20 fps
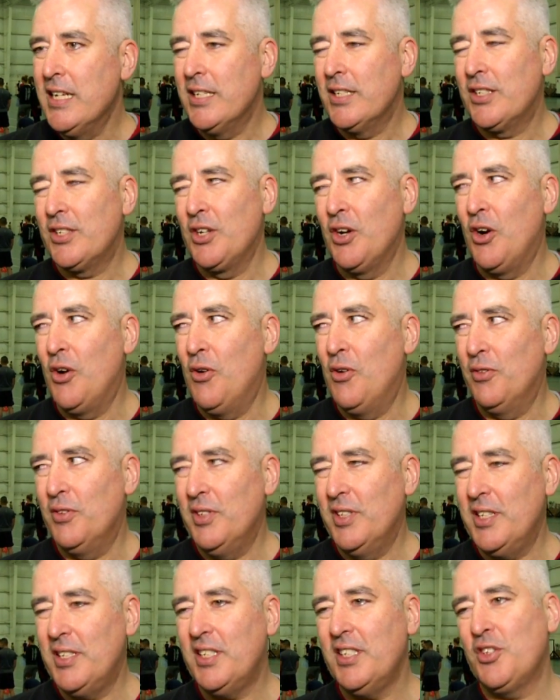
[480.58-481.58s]
So
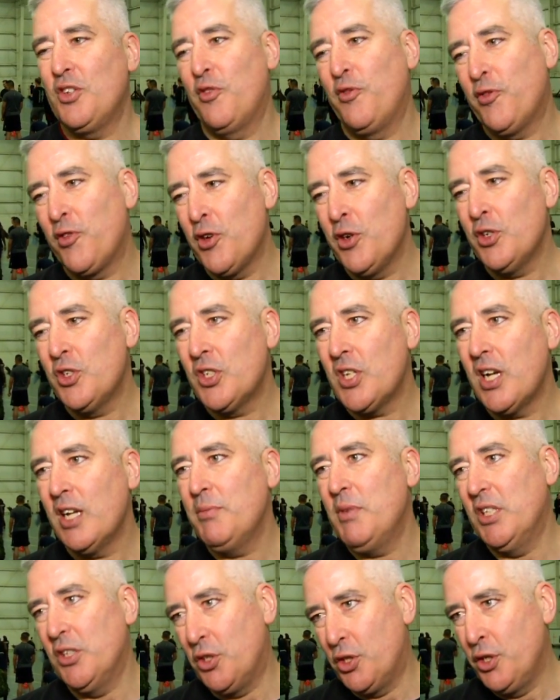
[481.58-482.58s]
this is the first
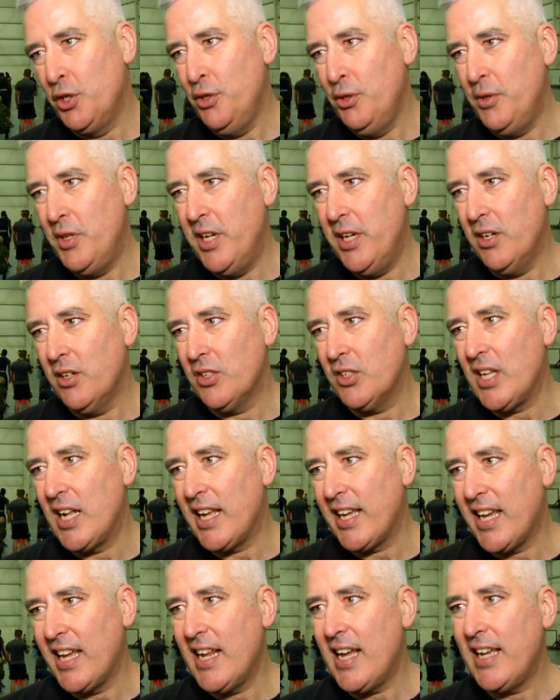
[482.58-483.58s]
time in two years that
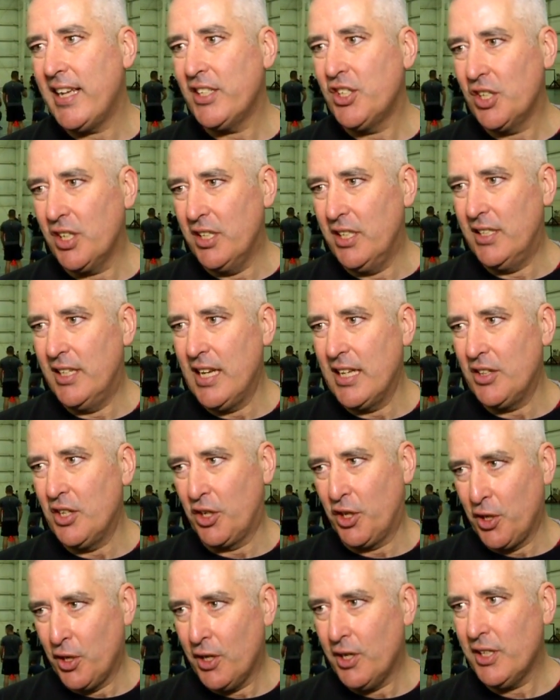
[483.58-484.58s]
I can actually get the
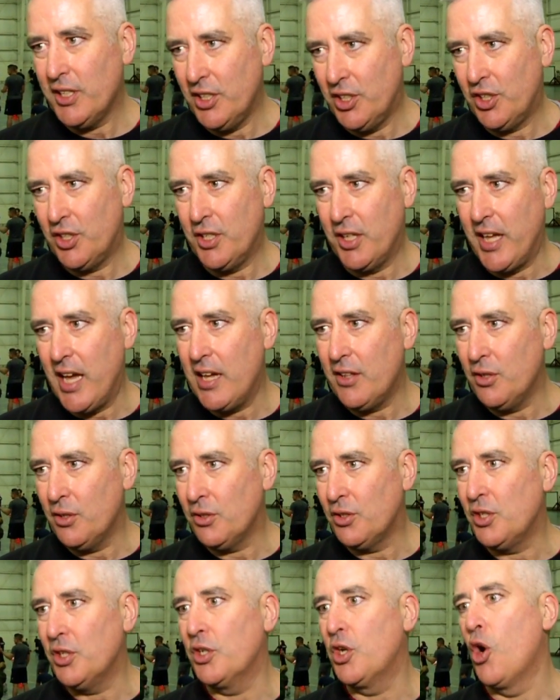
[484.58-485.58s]
courage together
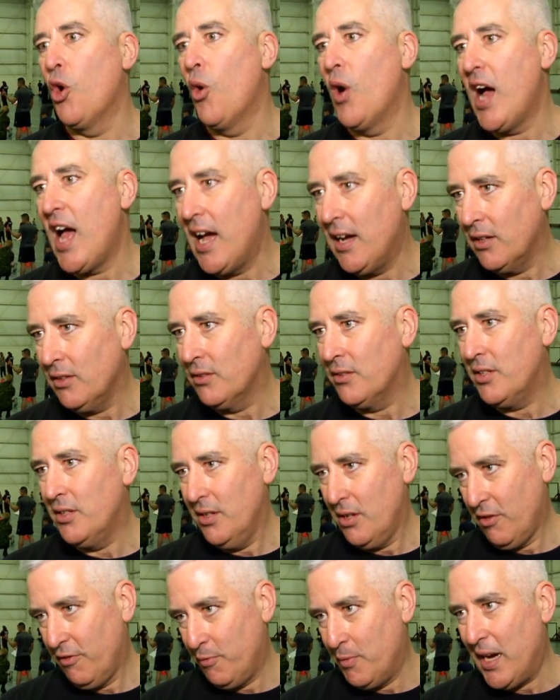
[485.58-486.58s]
to go out
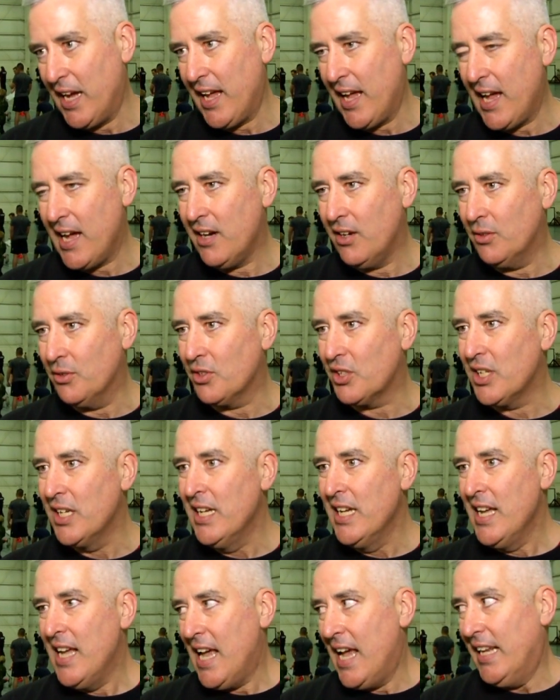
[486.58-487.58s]
of my house
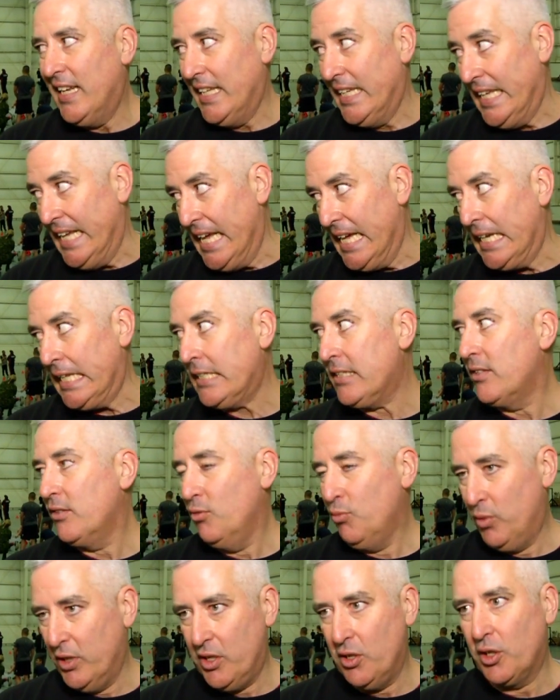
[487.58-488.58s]
and get
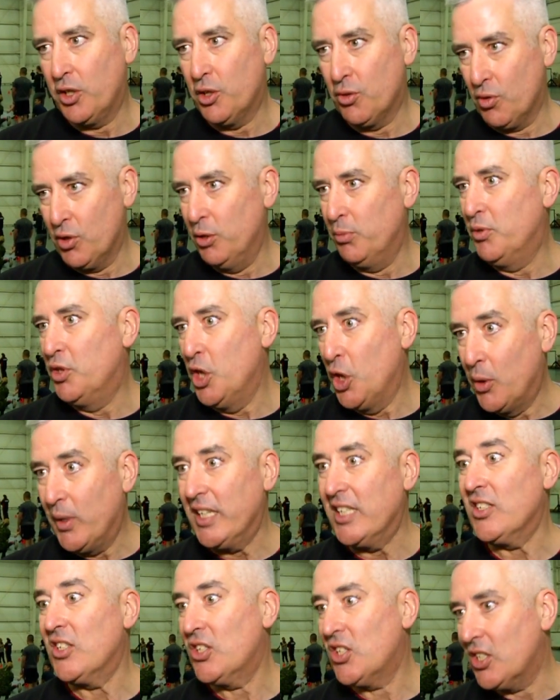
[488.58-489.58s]
with a group
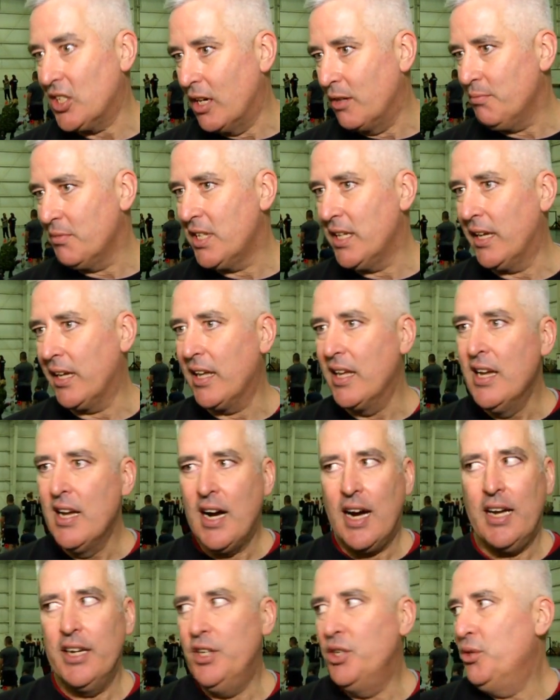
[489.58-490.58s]
doing something.
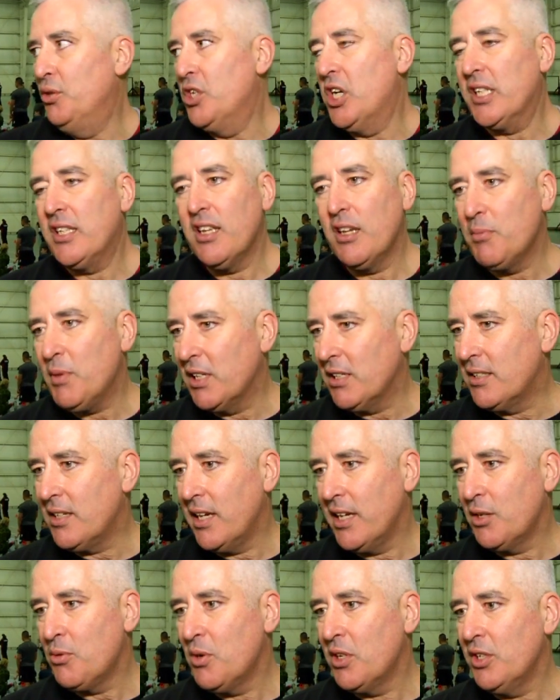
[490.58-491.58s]
I knew nothing about
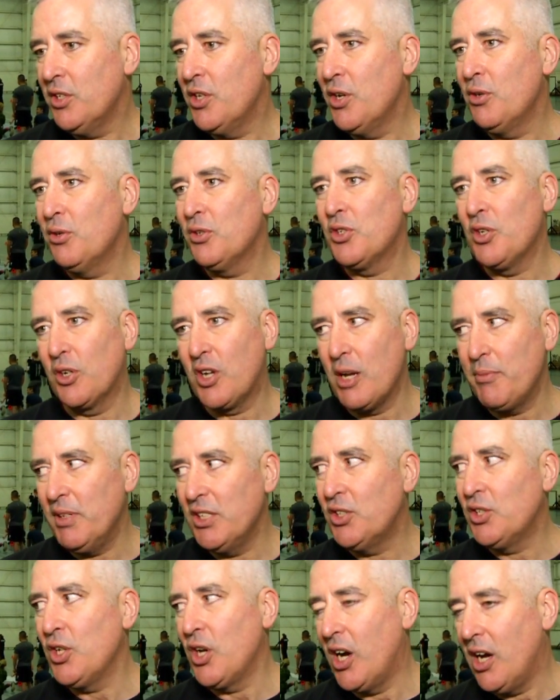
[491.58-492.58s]
Taekwondo, so
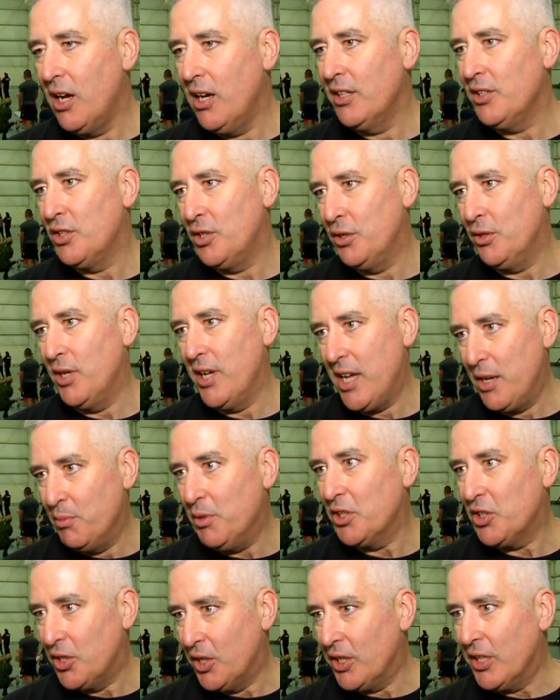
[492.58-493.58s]
coming to, uh, to
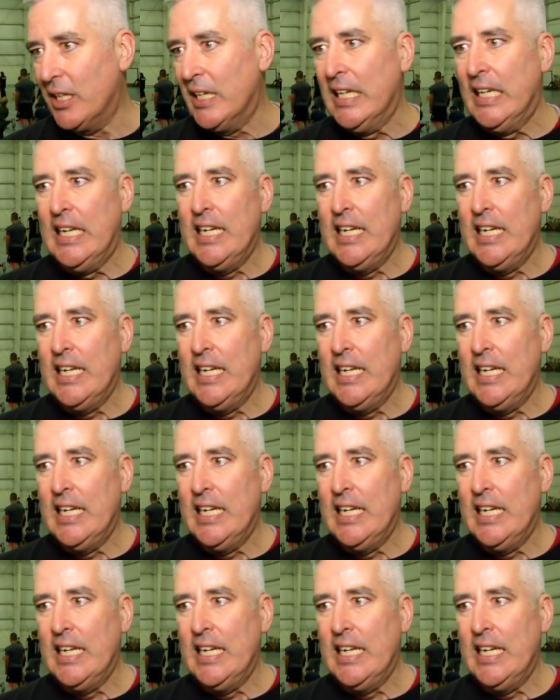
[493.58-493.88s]
Edmonton,